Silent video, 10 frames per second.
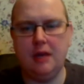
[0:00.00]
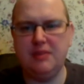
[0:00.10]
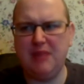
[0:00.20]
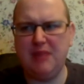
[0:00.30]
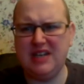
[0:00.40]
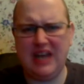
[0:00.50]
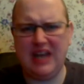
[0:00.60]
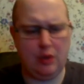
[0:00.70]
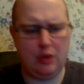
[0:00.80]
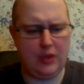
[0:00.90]
depending how
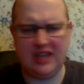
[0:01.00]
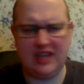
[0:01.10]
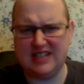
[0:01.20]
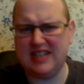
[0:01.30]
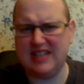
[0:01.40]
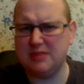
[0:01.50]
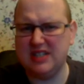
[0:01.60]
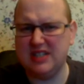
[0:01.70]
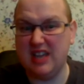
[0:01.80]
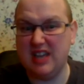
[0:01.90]
quick it takes me
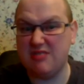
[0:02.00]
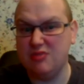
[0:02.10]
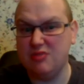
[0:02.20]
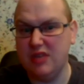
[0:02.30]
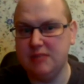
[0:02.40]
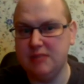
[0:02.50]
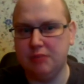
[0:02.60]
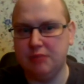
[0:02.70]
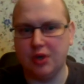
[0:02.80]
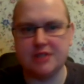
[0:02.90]
to get through these
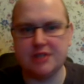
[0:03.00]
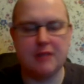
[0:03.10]
books.